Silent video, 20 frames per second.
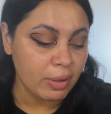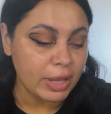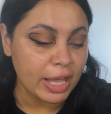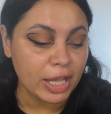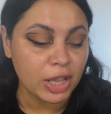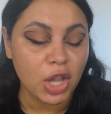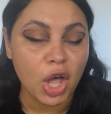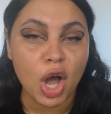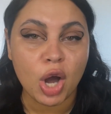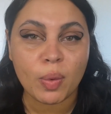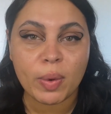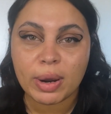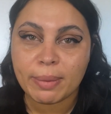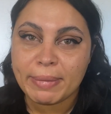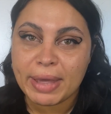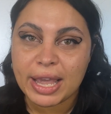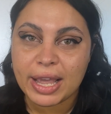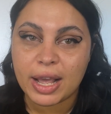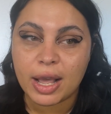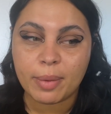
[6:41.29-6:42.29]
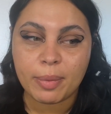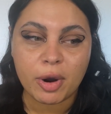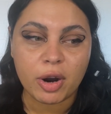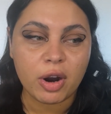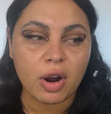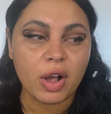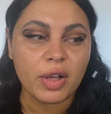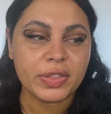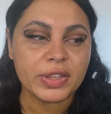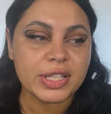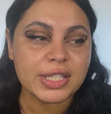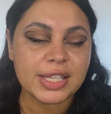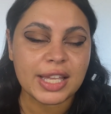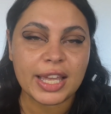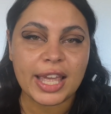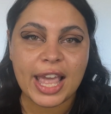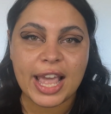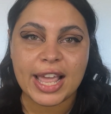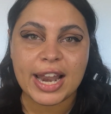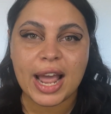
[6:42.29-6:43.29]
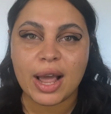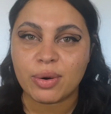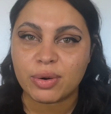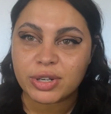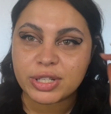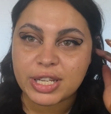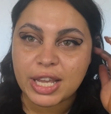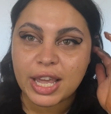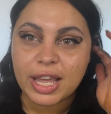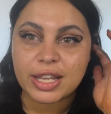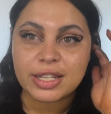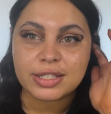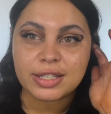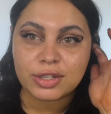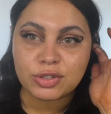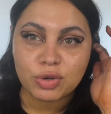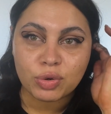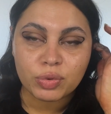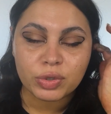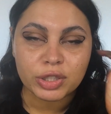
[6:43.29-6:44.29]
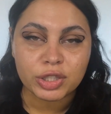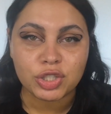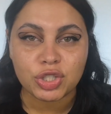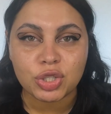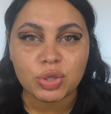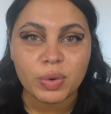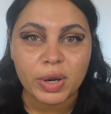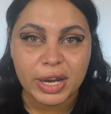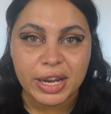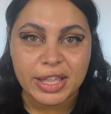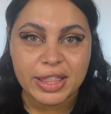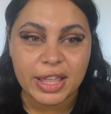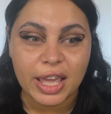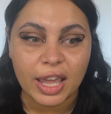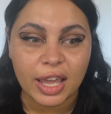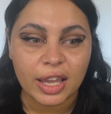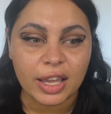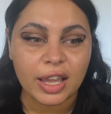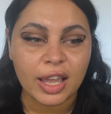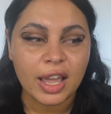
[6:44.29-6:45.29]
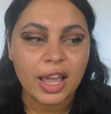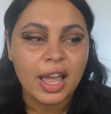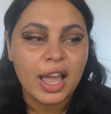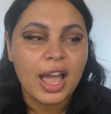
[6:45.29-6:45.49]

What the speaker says: like long wear makeup are on these like 8-hour days that don't really do anything